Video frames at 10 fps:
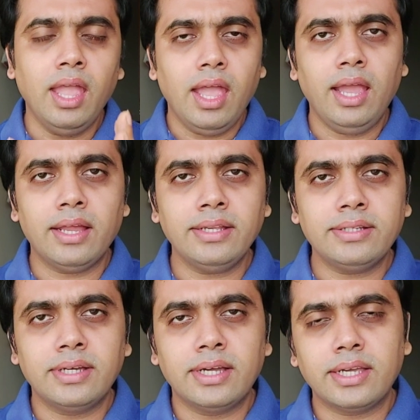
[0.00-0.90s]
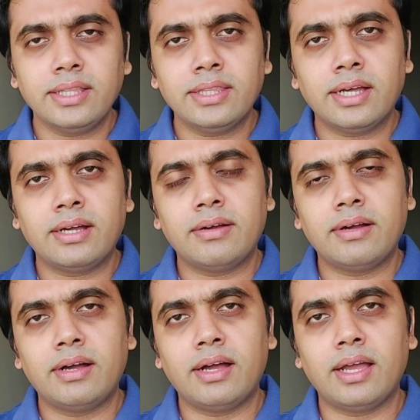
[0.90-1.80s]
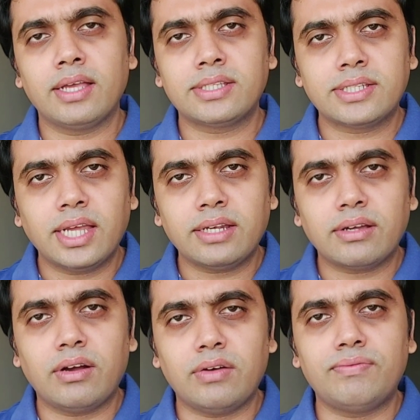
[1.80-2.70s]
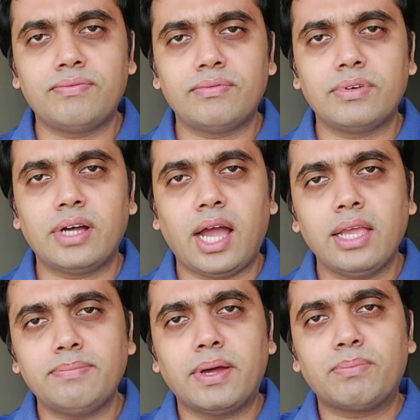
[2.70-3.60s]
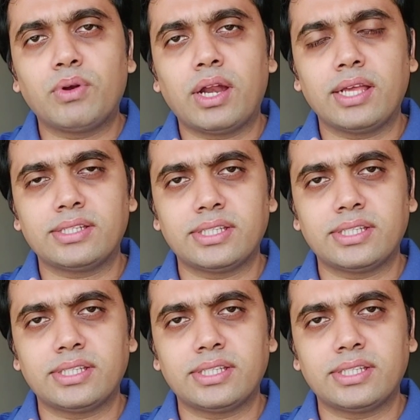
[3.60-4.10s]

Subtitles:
And in the state of hyperpolarized